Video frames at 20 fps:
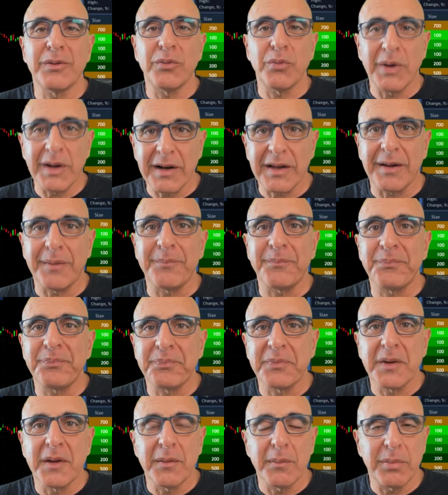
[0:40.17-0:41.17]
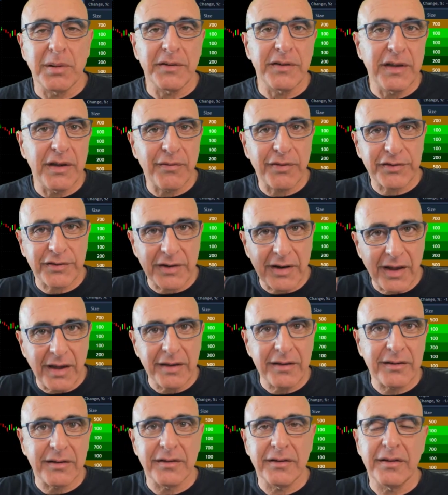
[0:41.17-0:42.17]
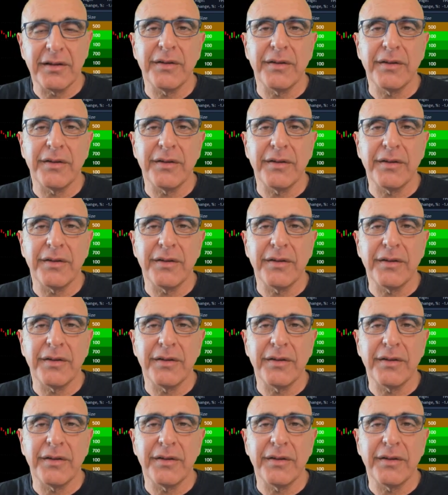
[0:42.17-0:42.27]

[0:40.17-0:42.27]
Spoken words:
Welcome. Please give us a like